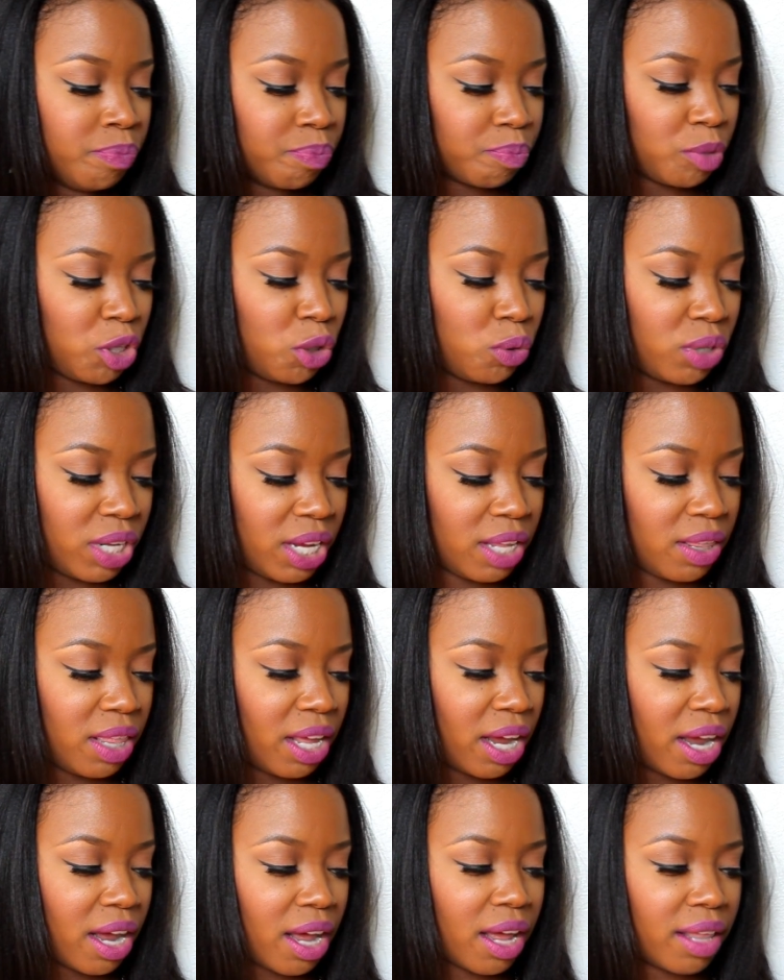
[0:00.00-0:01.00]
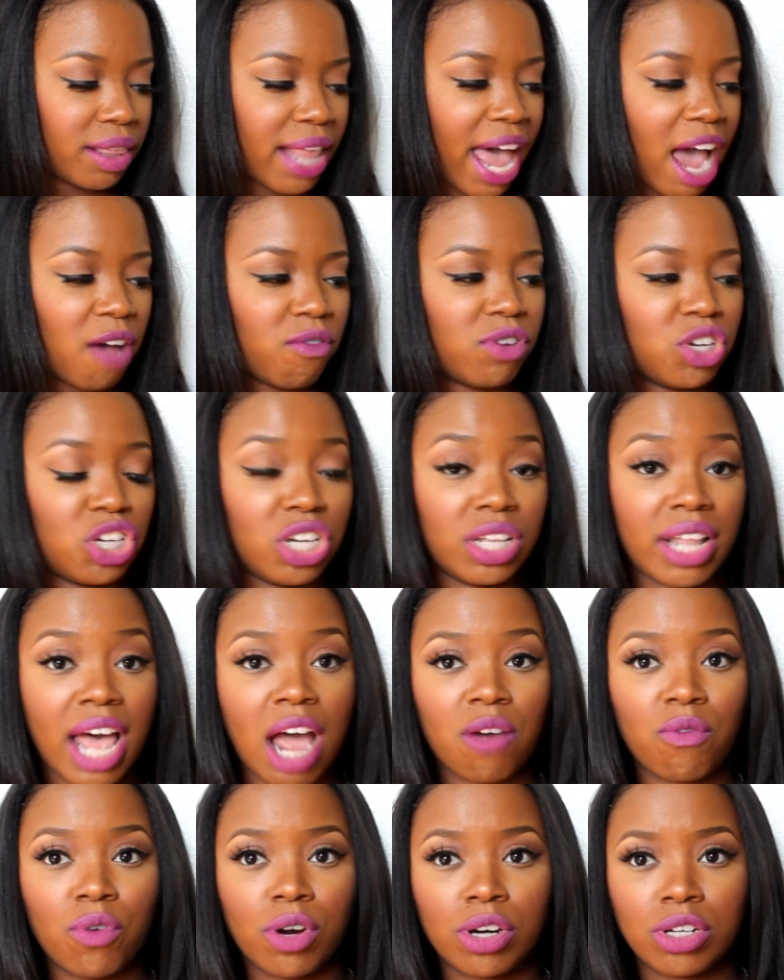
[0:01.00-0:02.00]
using the Lavish and
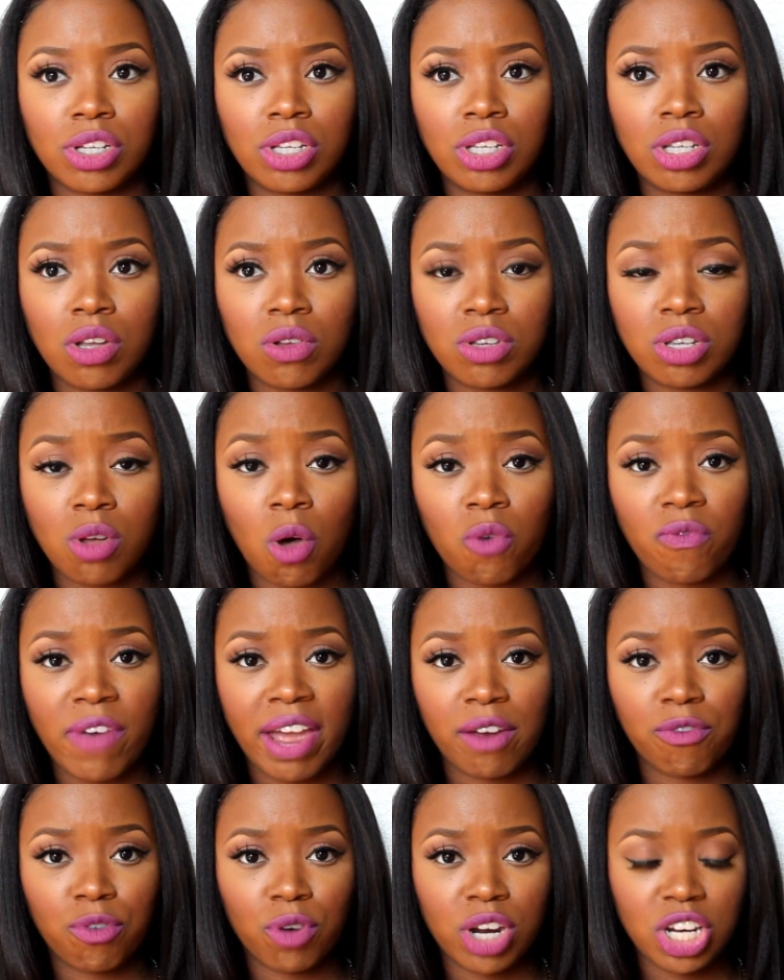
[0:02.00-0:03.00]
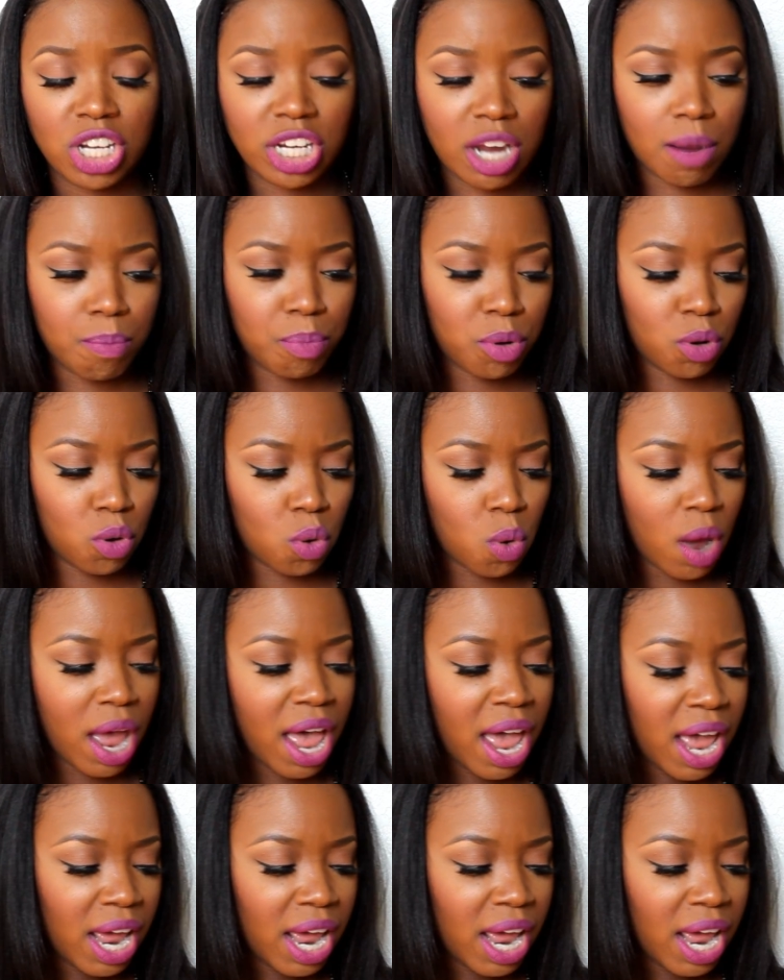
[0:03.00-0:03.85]
Lather Sulfate Free Shampoo.